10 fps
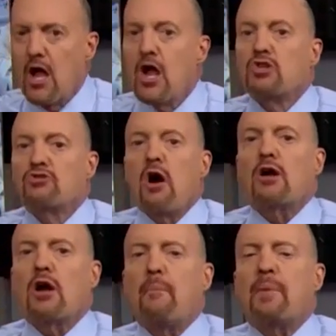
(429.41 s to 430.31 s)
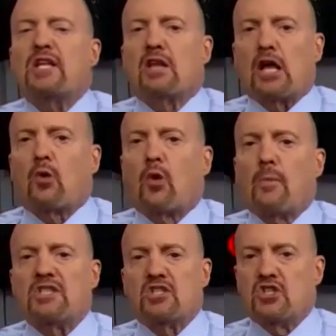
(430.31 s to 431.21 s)
Drug companies like
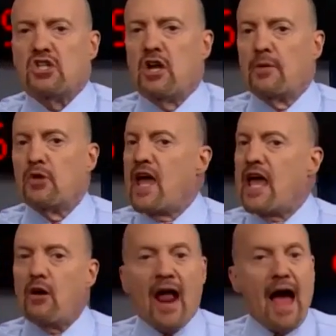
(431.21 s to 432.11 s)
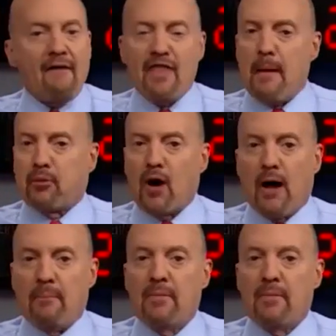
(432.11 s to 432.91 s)
Corbis and GW, they don't have that problem.